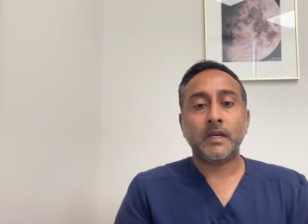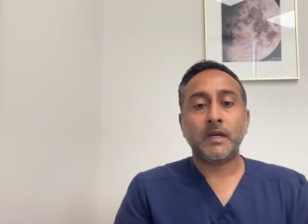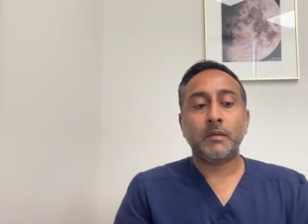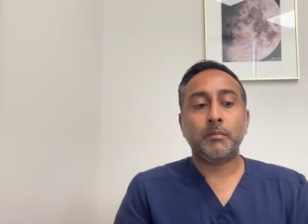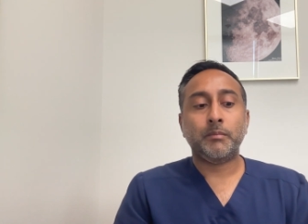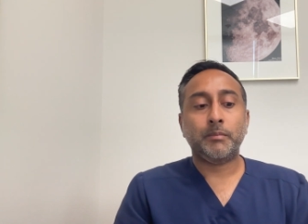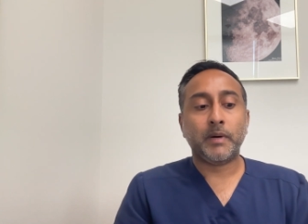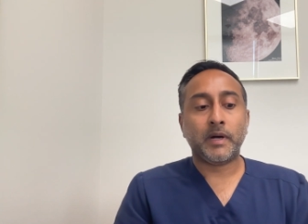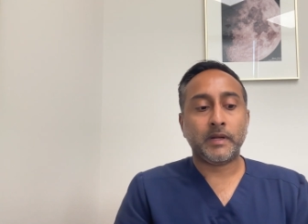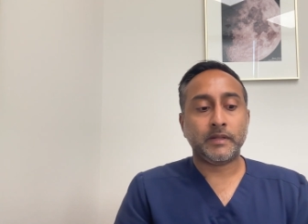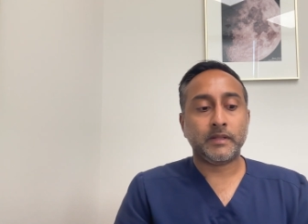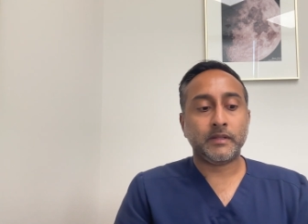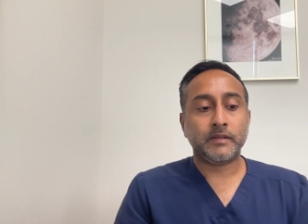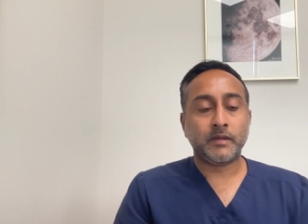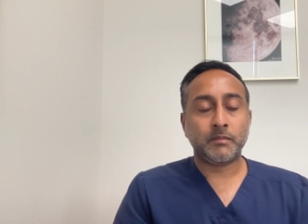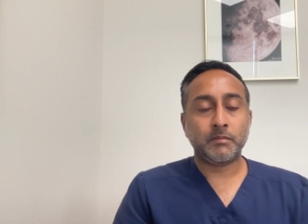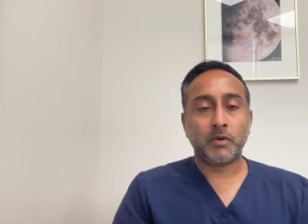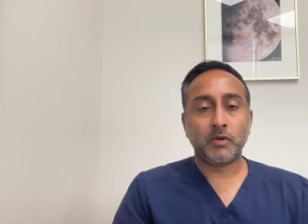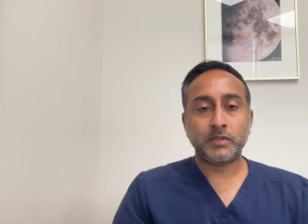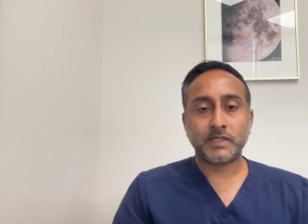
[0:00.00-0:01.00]
But the
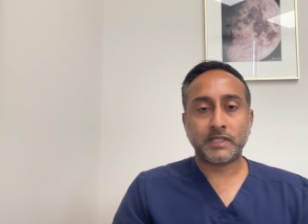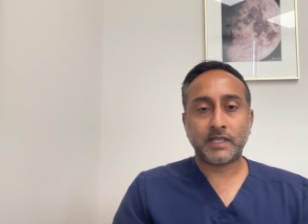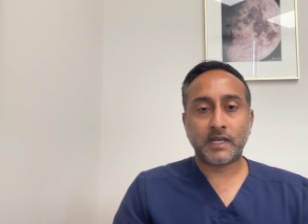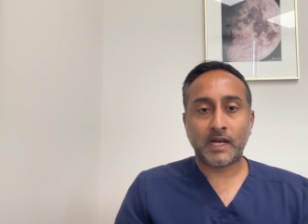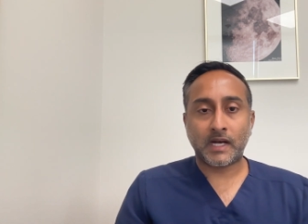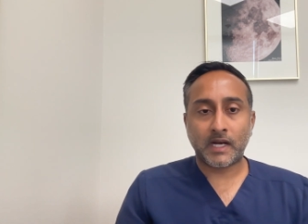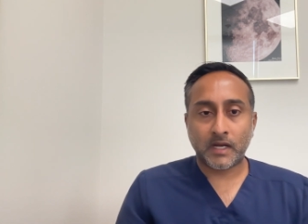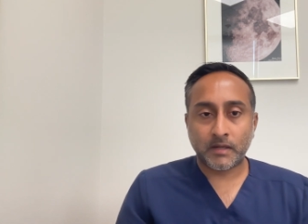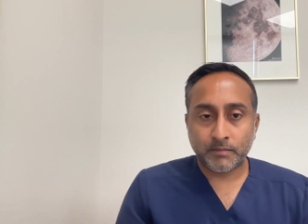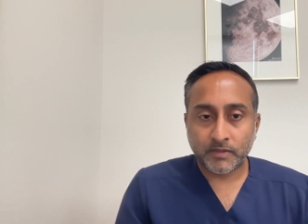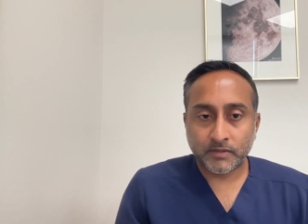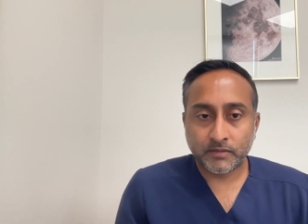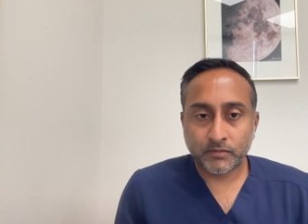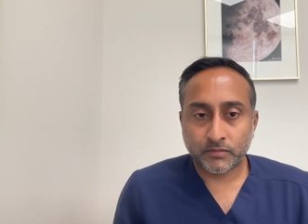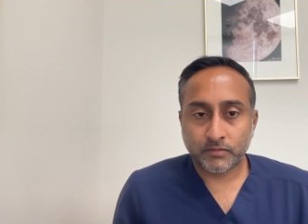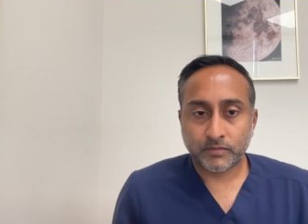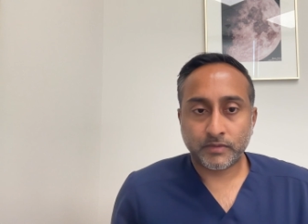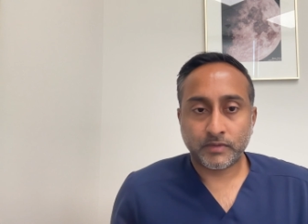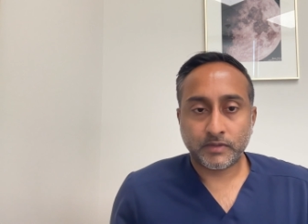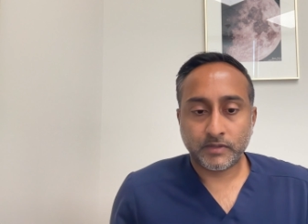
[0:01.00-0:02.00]
most common
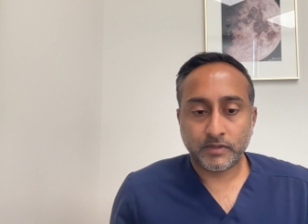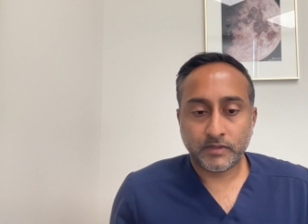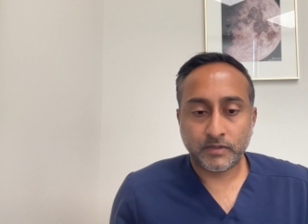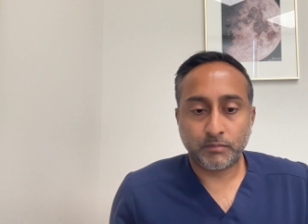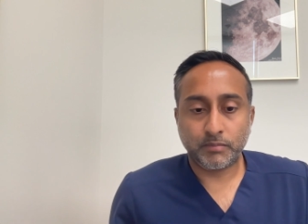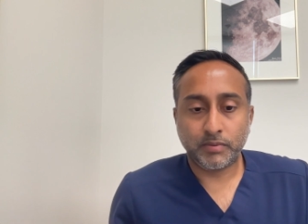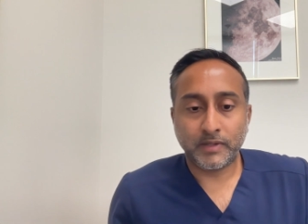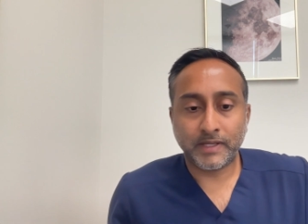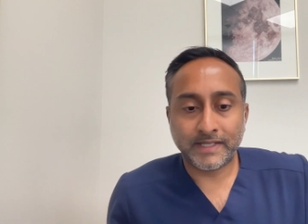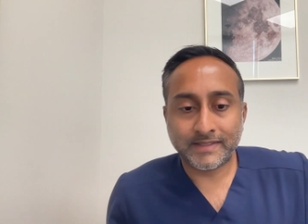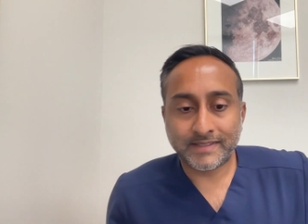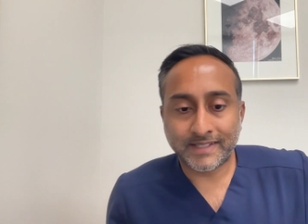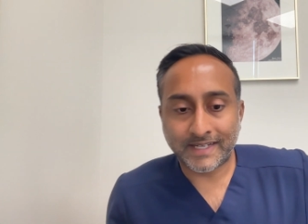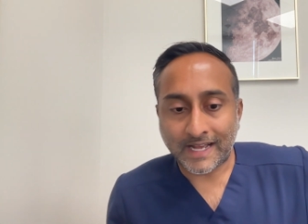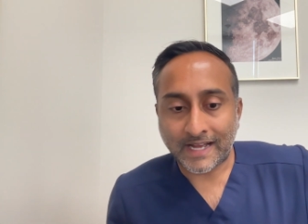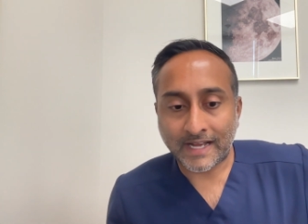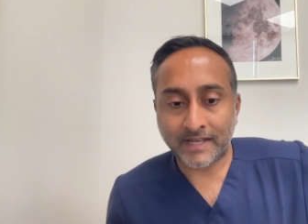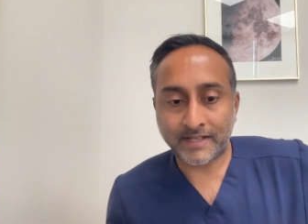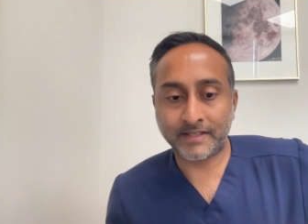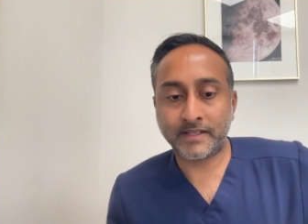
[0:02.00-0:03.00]
complaint that
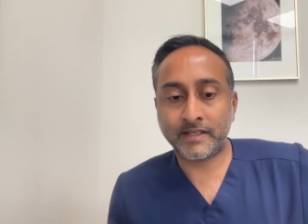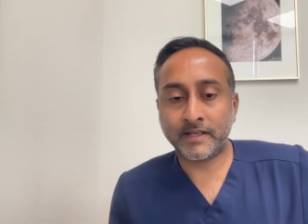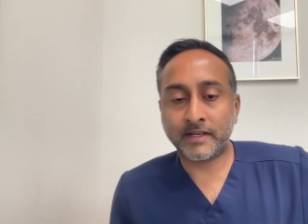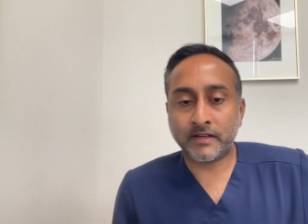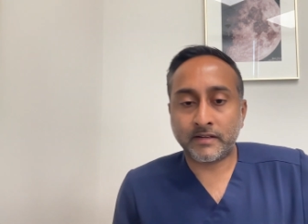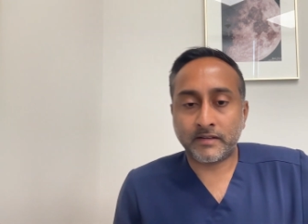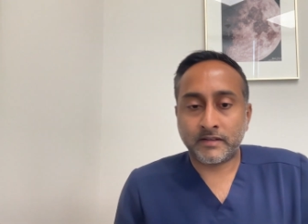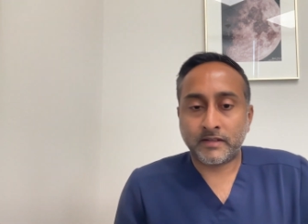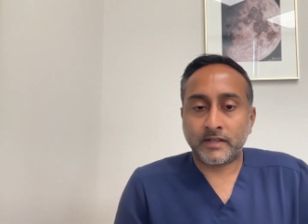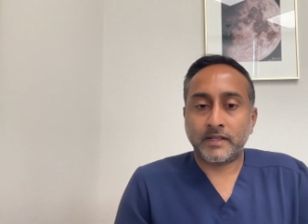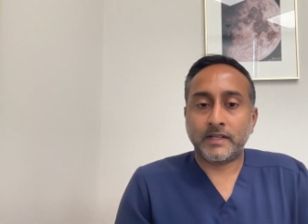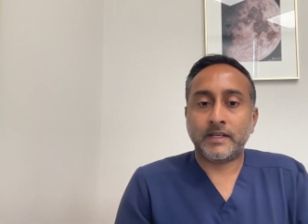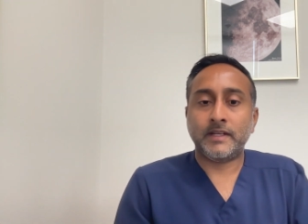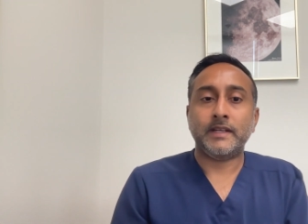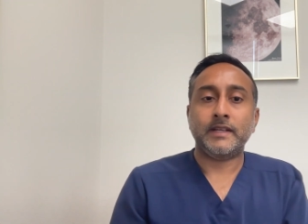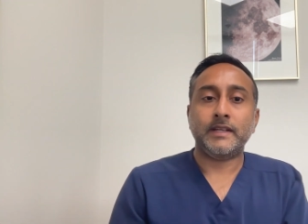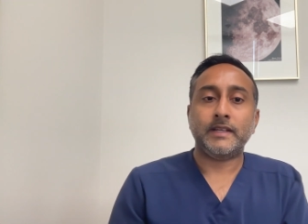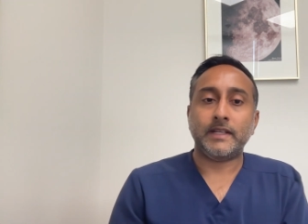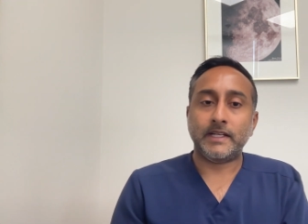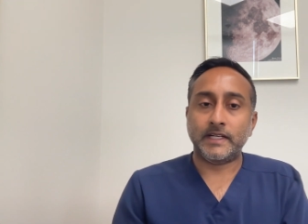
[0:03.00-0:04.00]
I get
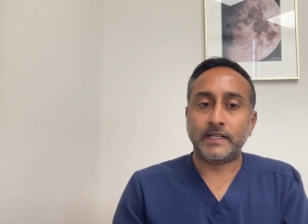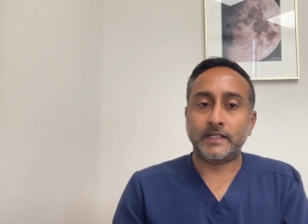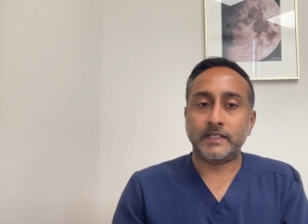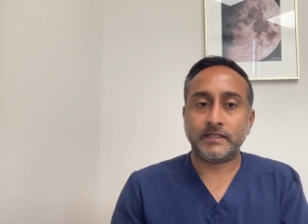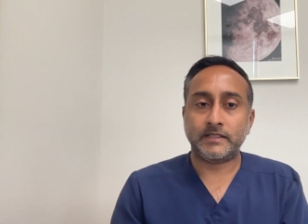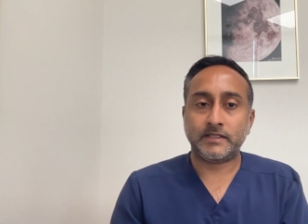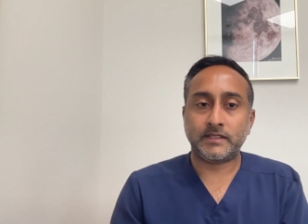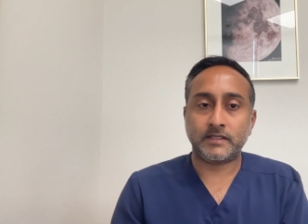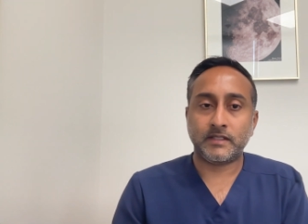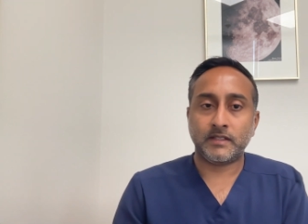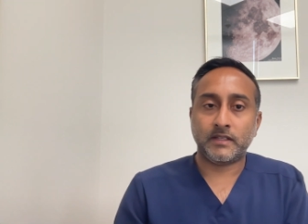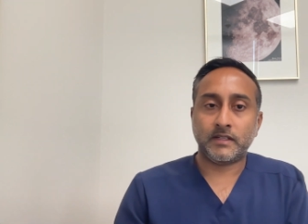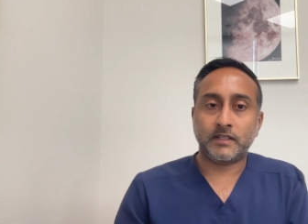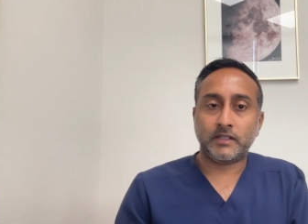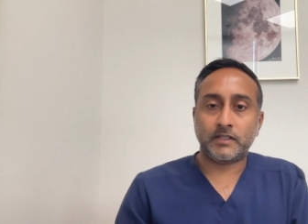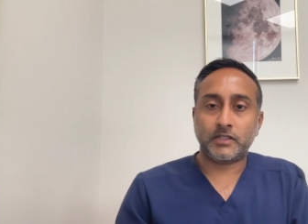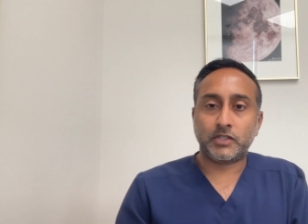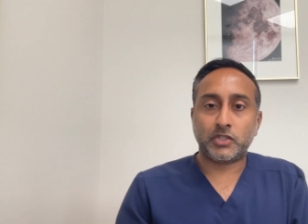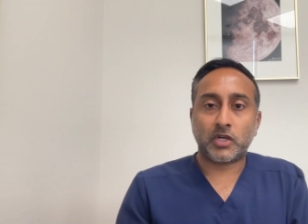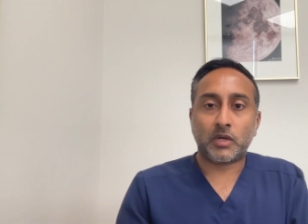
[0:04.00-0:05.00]
is
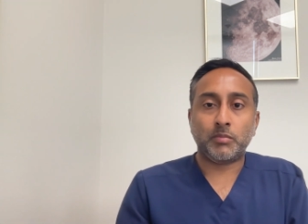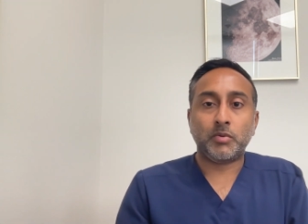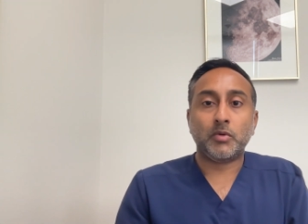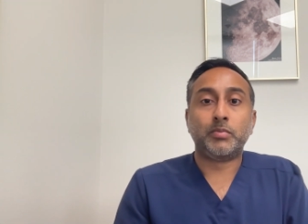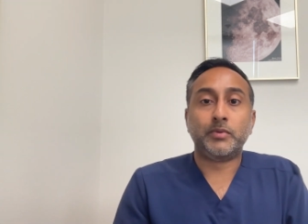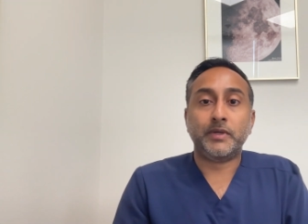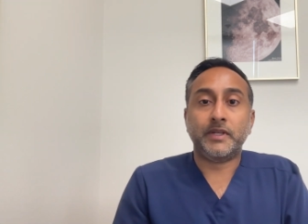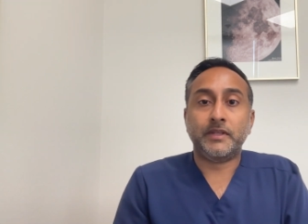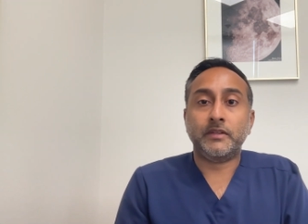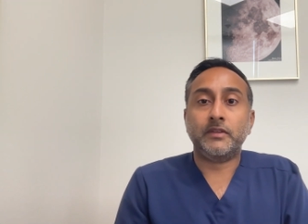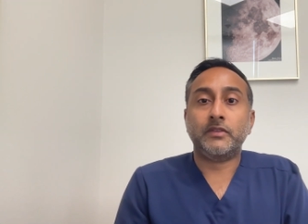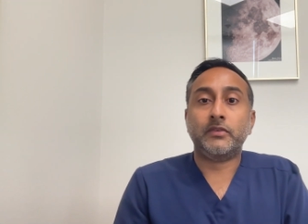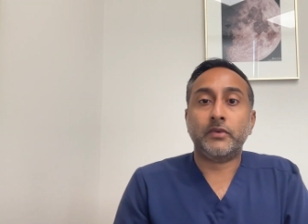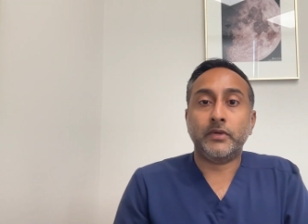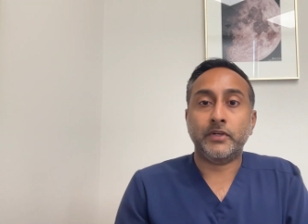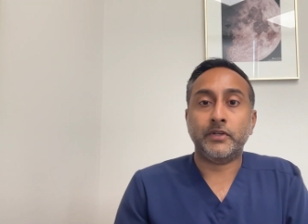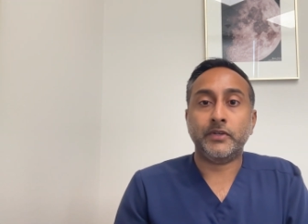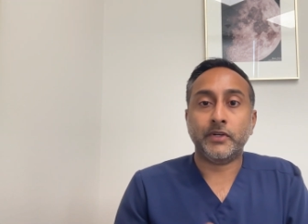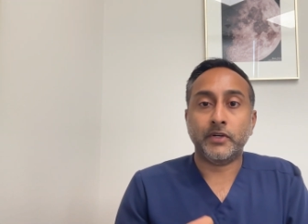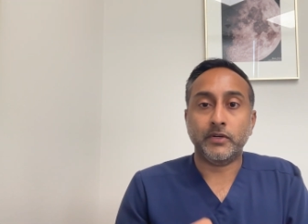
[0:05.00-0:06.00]
trouble breathing through
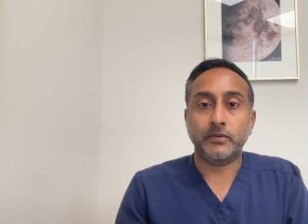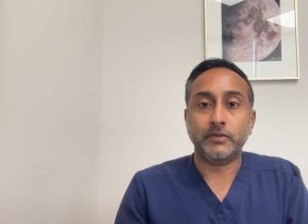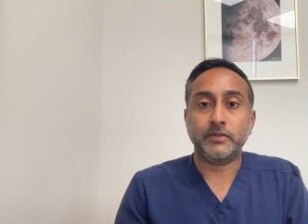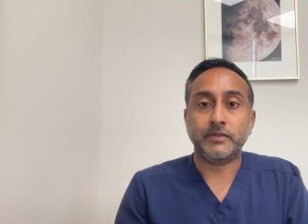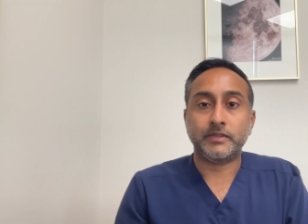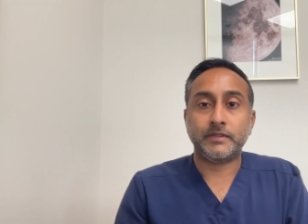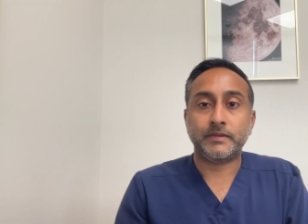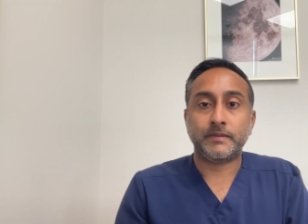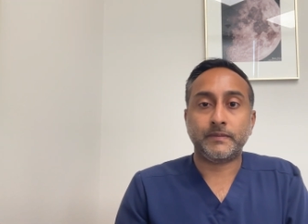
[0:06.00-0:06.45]
your nose.